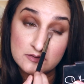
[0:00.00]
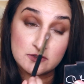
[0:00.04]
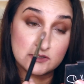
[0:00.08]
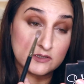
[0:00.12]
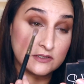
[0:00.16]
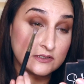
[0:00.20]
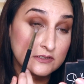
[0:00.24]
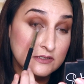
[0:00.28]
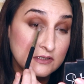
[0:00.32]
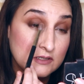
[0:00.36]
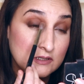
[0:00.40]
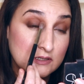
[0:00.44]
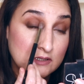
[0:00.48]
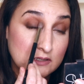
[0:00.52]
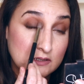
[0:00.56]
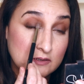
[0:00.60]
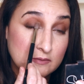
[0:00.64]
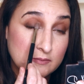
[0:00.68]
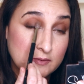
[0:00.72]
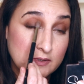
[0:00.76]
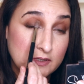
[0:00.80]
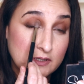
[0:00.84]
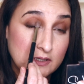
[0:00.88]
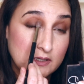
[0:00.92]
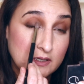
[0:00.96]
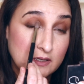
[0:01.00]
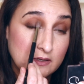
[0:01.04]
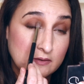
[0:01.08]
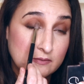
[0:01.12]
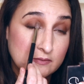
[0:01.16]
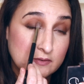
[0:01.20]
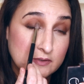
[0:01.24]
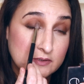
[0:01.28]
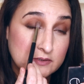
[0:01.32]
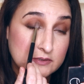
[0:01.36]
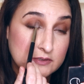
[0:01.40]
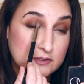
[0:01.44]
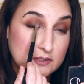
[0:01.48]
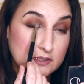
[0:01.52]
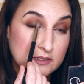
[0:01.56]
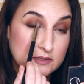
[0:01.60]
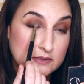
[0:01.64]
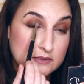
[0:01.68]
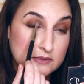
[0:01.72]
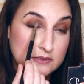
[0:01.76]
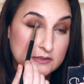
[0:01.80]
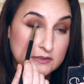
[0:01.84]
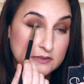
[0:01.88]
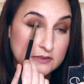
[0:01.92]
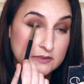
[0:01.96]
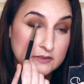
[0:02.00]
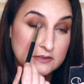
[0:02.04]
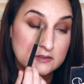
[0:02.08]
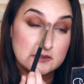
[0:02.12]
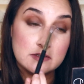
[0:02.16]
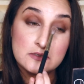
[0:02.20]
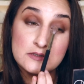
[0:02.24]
just a little bit, I would just